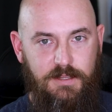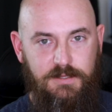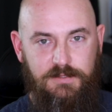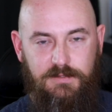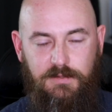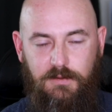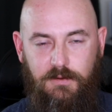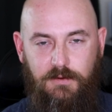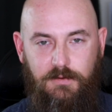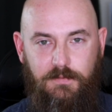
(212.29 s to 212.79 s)

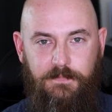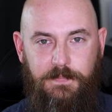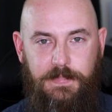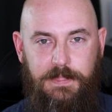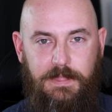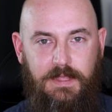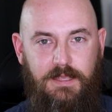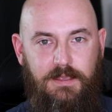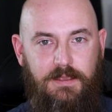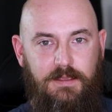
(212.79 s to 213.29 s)
So
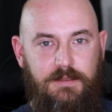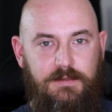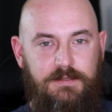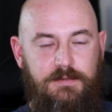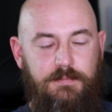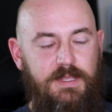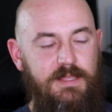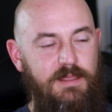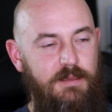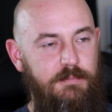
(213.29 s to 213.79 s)

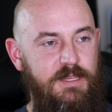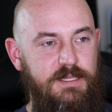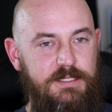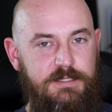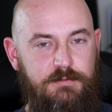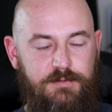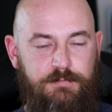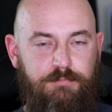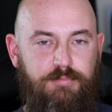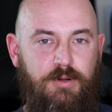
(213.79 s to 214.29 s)
to me, that
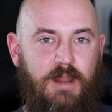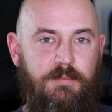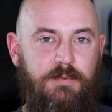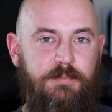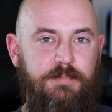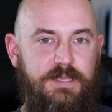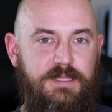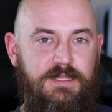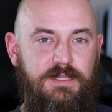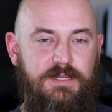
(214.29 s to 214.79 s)
means it was probably